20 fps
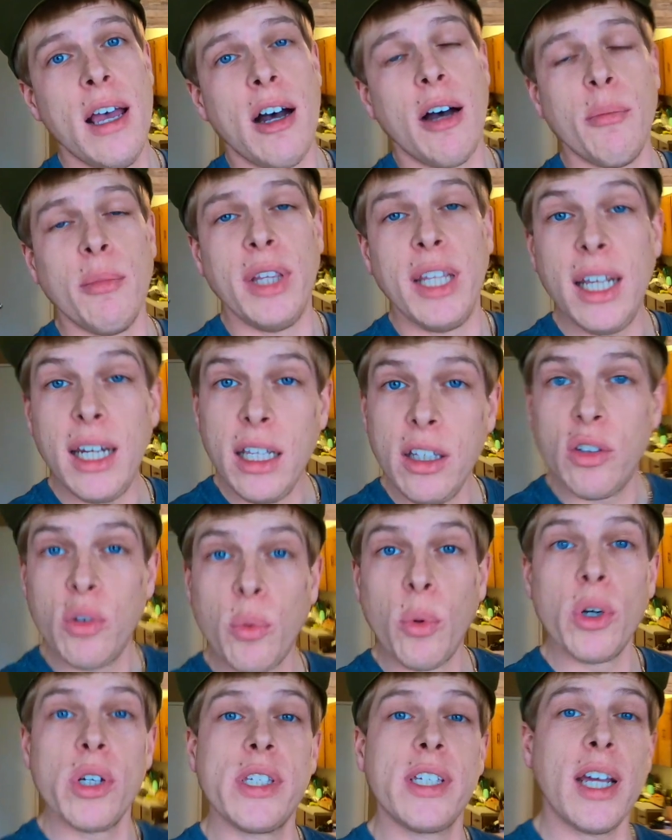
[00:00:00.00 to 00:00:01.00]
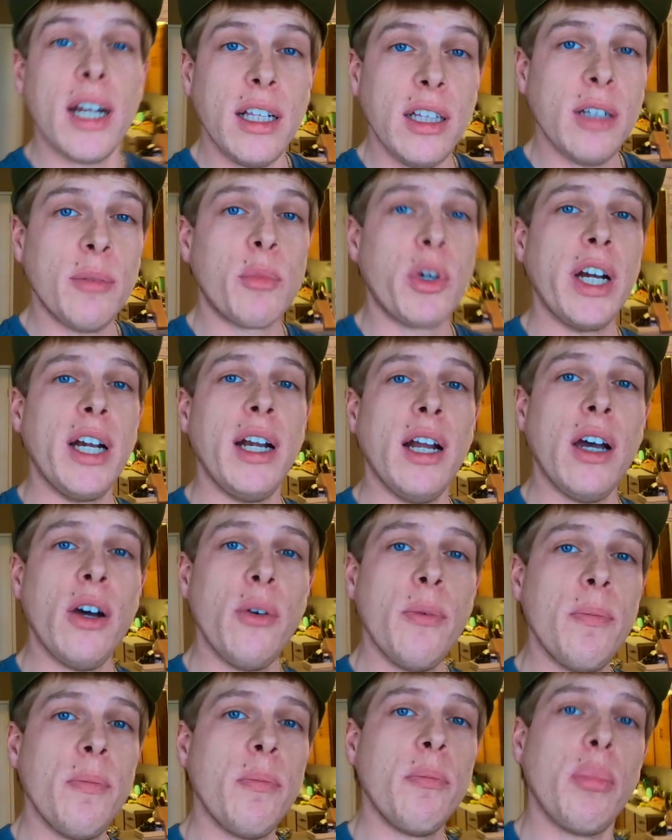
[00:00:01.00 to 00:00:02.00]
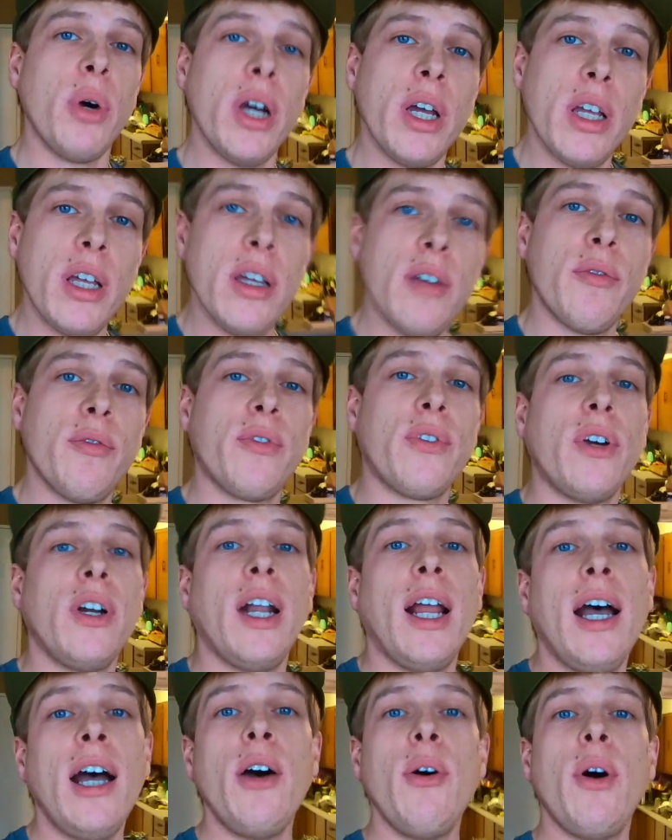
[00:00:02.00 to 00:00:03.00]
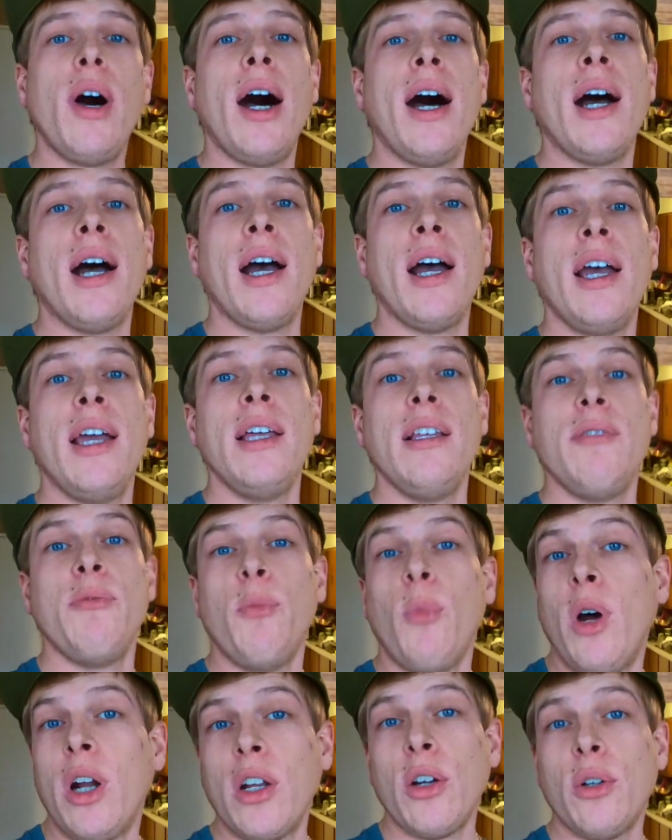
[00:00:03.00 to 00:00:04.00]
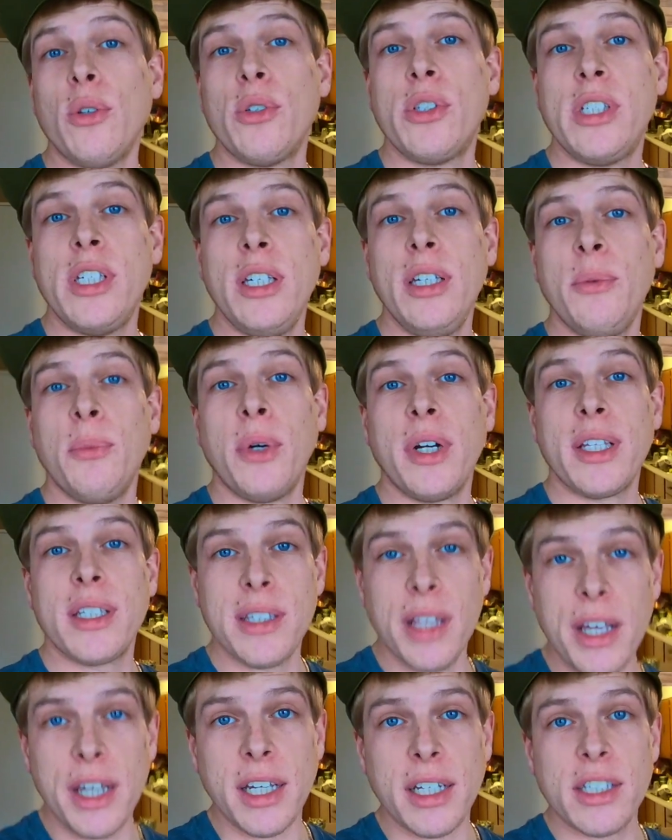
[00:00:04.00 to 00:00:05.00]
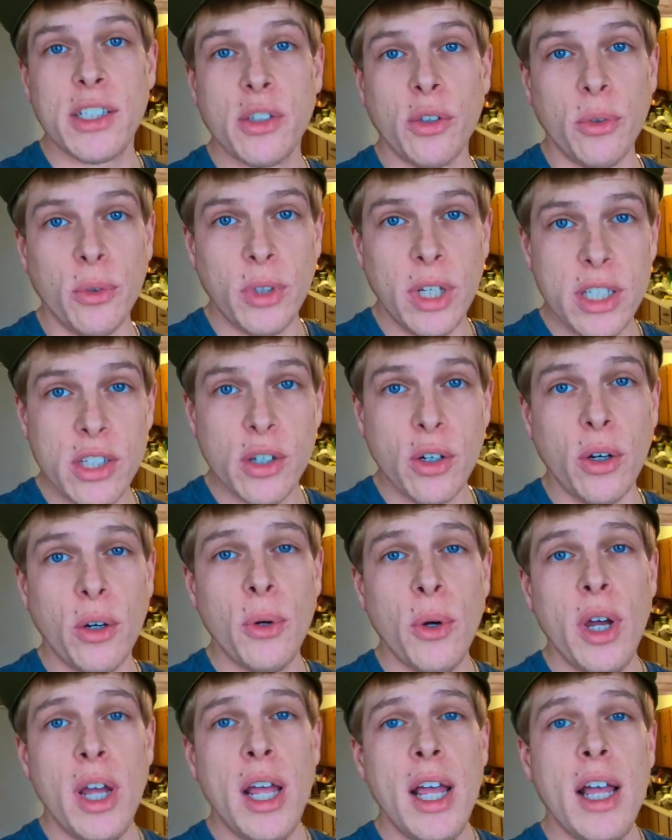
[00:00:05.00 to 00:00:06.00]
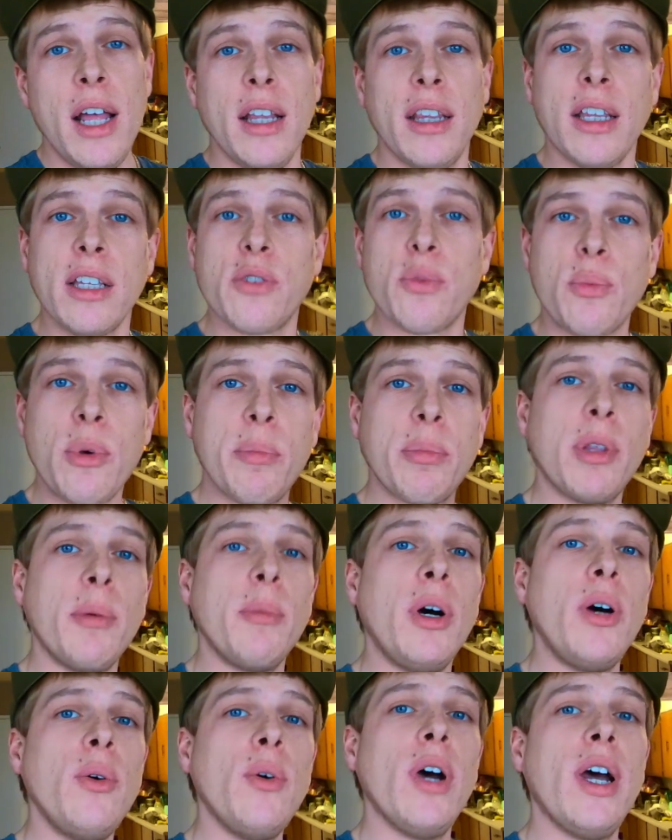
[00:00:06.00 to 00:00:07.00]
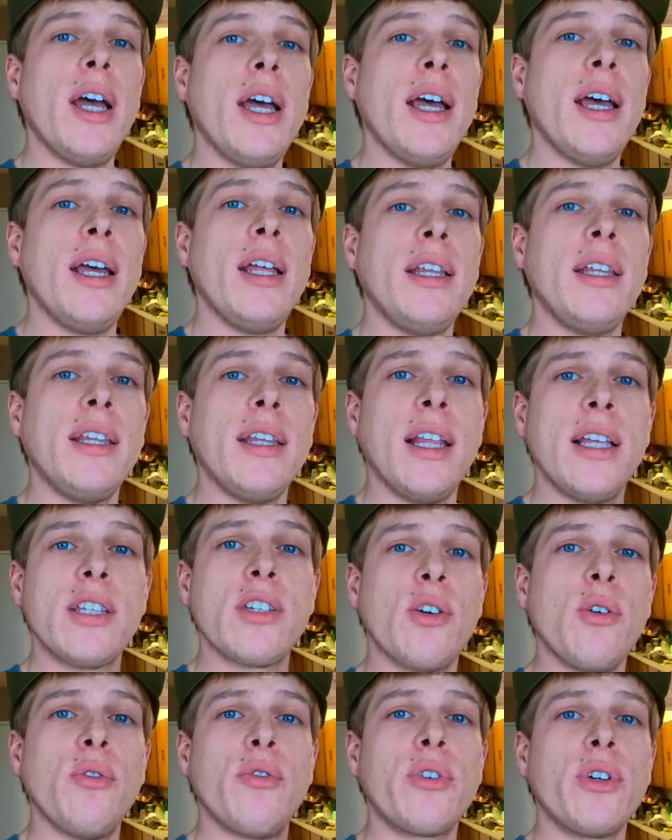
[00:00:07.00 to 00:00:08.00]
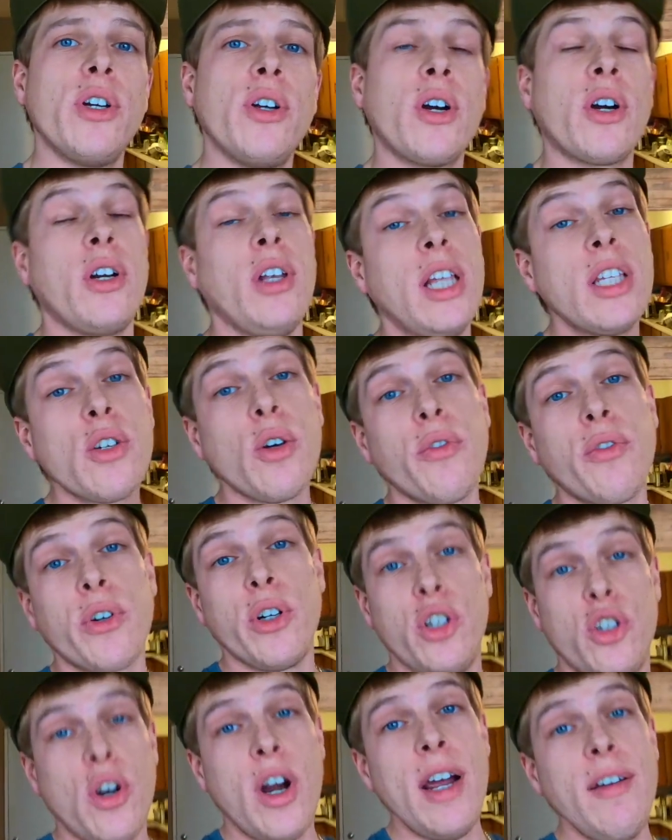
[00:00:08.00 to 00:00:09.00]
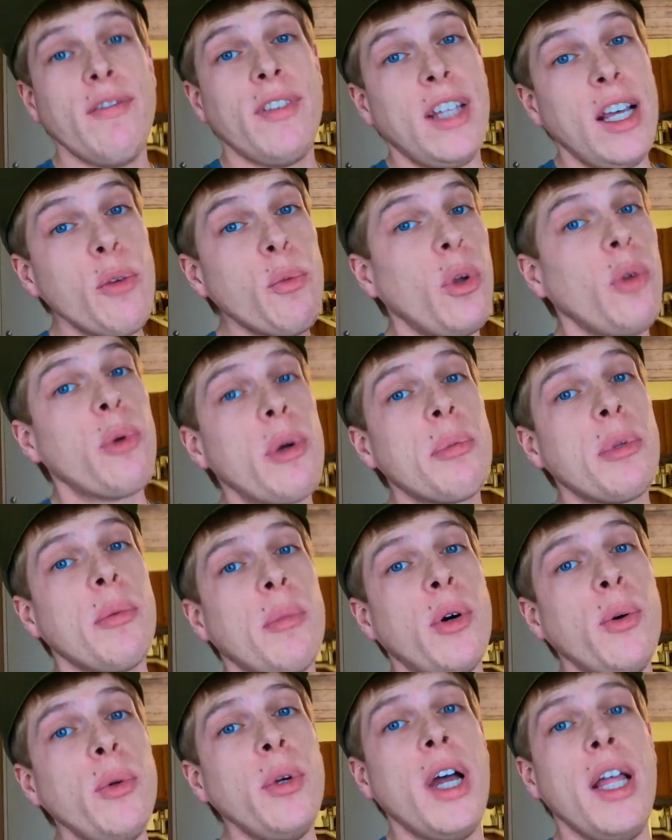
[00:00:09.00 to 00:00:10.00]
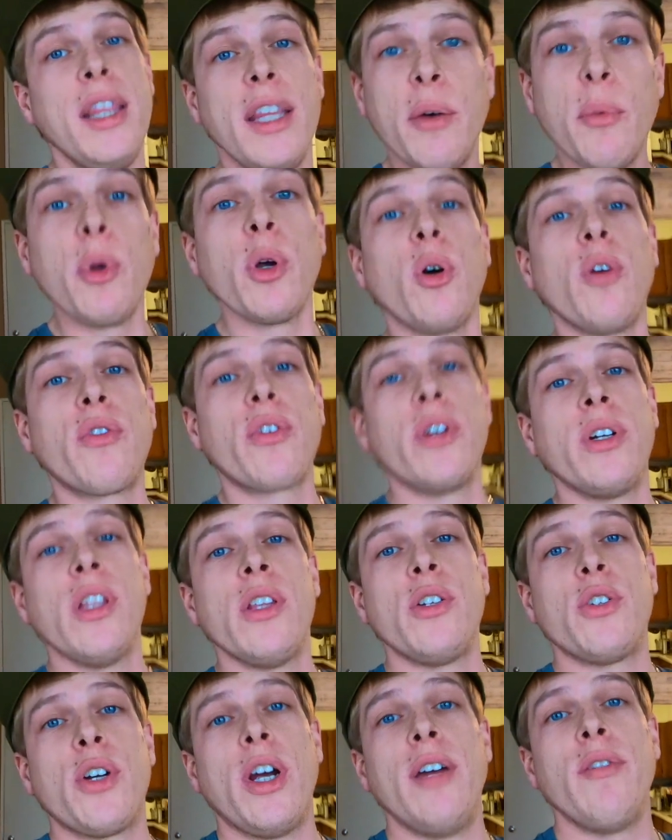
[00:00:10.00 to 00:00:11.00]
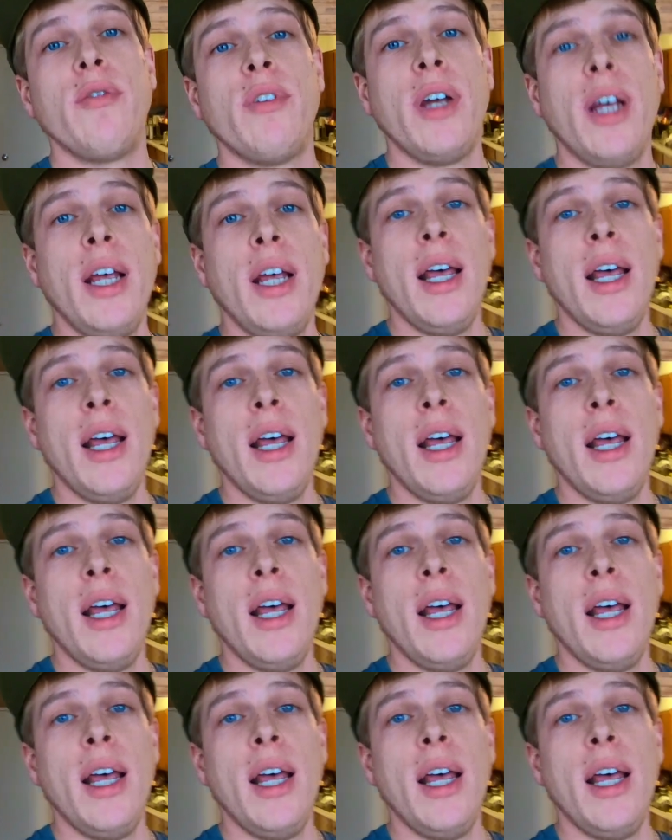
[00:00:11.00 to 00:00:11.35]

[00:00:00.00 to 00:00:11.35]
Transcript: I'm leaning towards getting them right now, but for now I want to go see what it's like. So let's go, let's rip them out and let's go for a drive, then we'll rip them out and then we'll go for another drive.